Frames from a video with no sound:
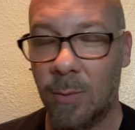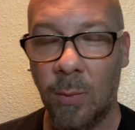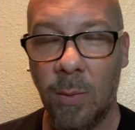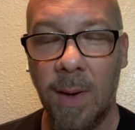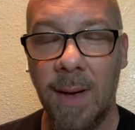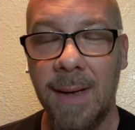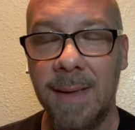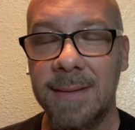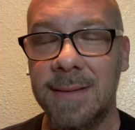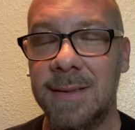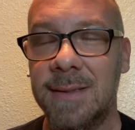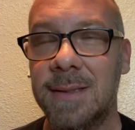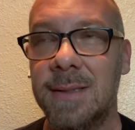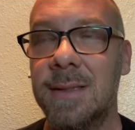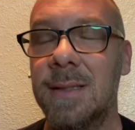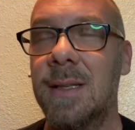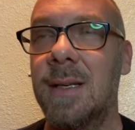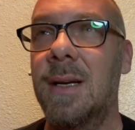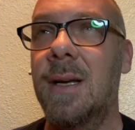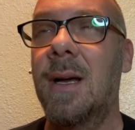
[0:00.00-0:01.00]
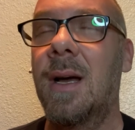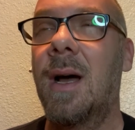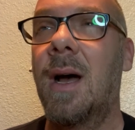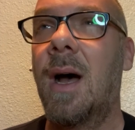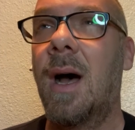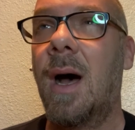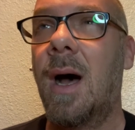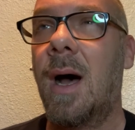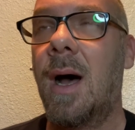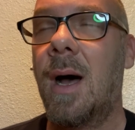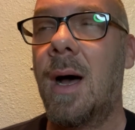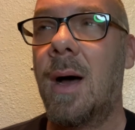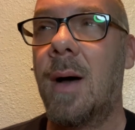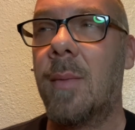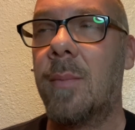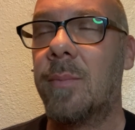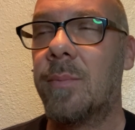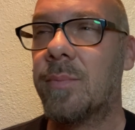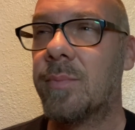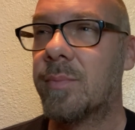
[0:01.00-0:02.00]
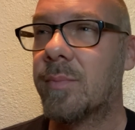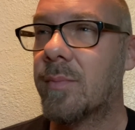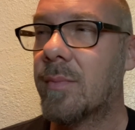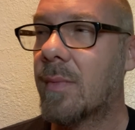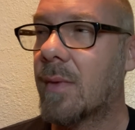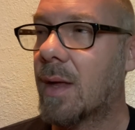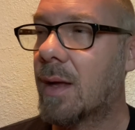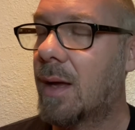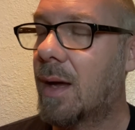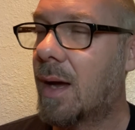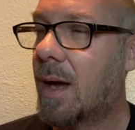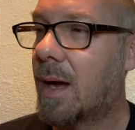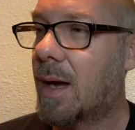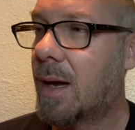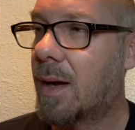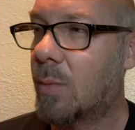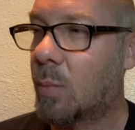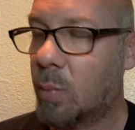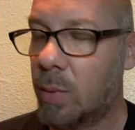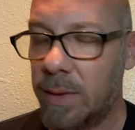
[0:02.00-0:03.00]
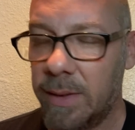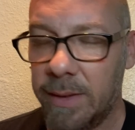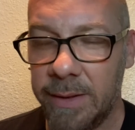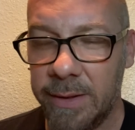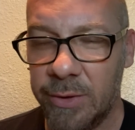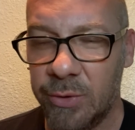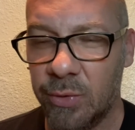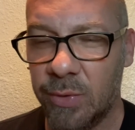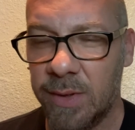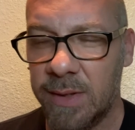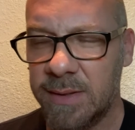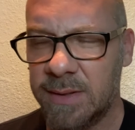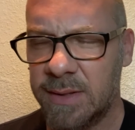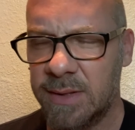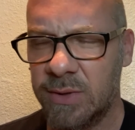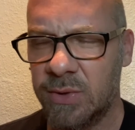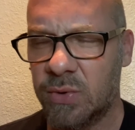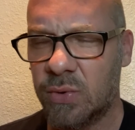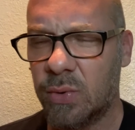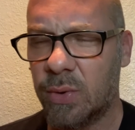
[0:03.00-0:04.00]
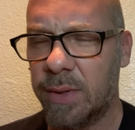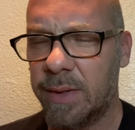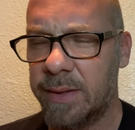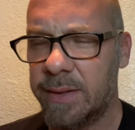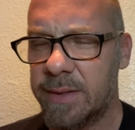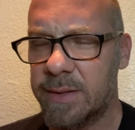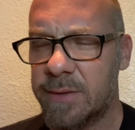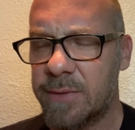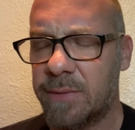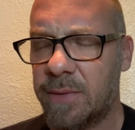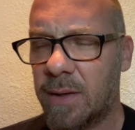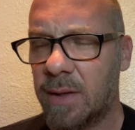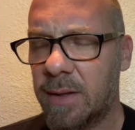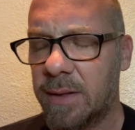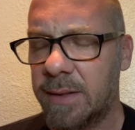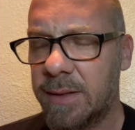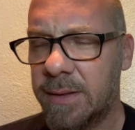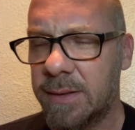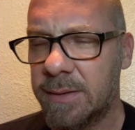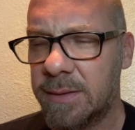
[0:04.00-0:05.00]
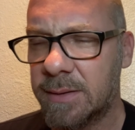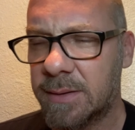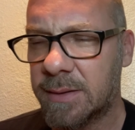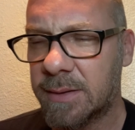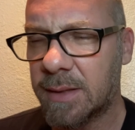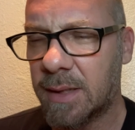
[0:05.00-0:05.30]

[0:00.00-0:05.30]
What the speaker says: West. What an interesting story this fella is.